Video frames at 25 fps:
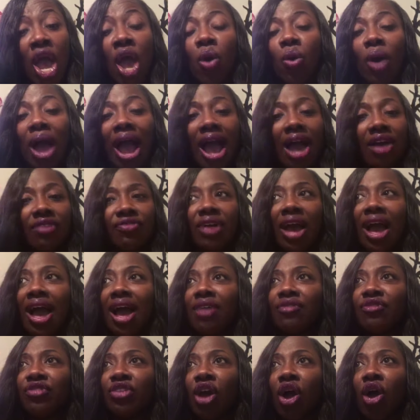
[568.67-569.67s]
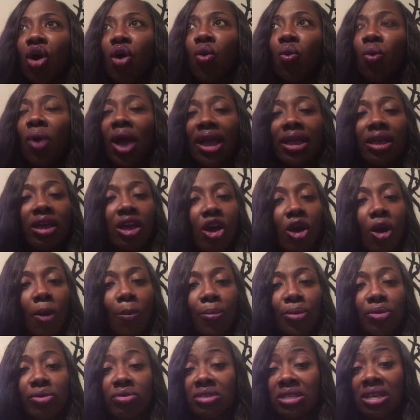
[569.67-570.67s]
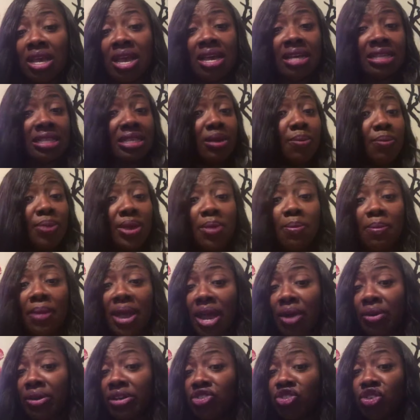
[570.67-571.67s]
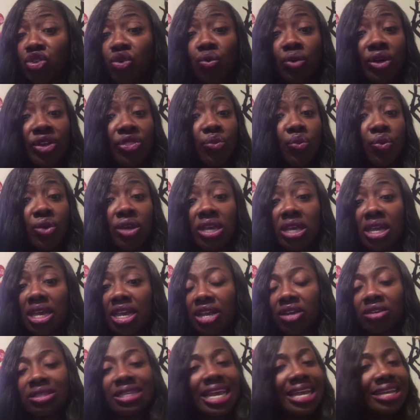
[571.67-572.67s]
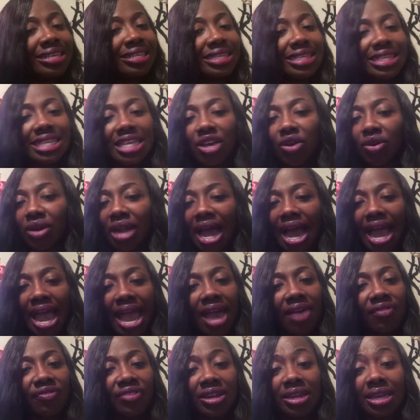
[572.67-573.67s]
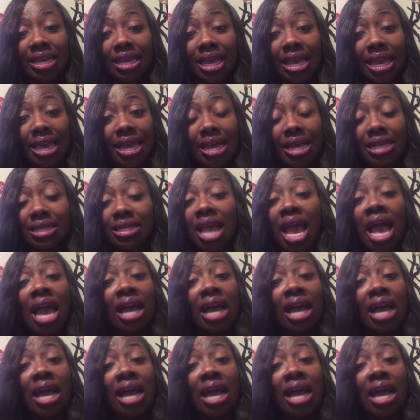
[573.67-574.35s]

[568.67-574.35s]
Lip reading: I've known white couples to be married 2 and 3 years and still not have any kids,